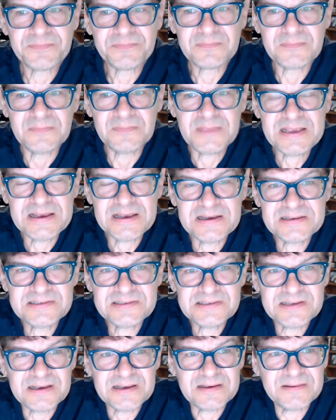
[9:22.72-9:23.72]

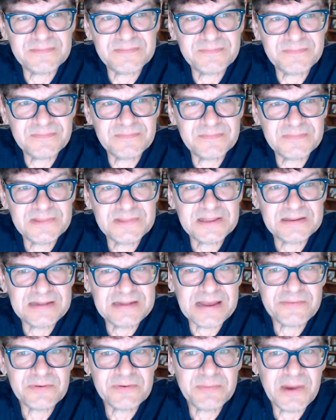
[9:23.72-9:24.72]
because uh, the
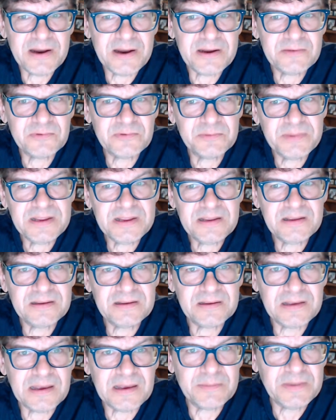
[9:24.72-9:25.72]
never married would be
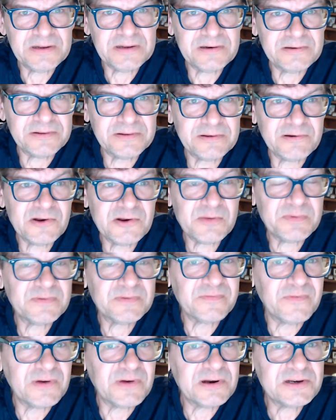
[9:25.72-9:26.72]
come under the group
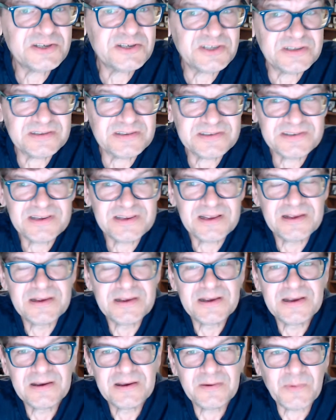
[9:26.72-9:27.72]
virgins,
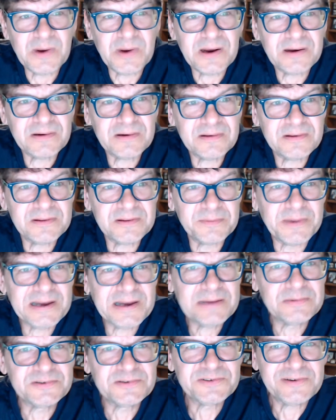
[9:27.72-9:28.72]
where the
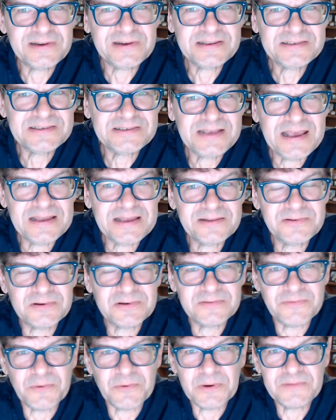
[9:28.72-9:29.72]
Bible's already said to
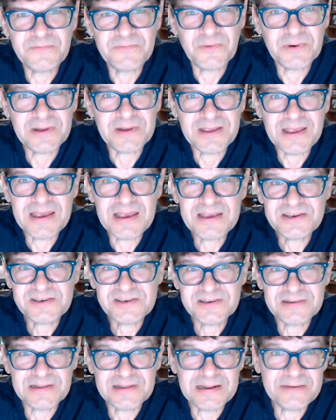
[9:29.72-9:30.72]
avoid
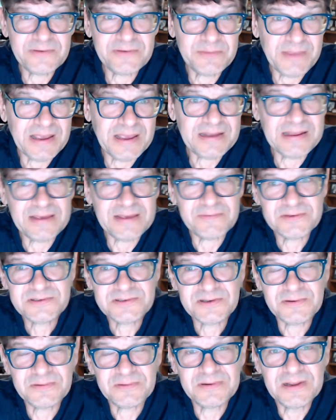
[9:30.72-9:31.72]
fornication, let every man have his
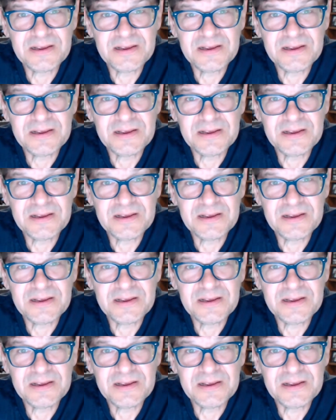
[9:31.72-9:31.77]
own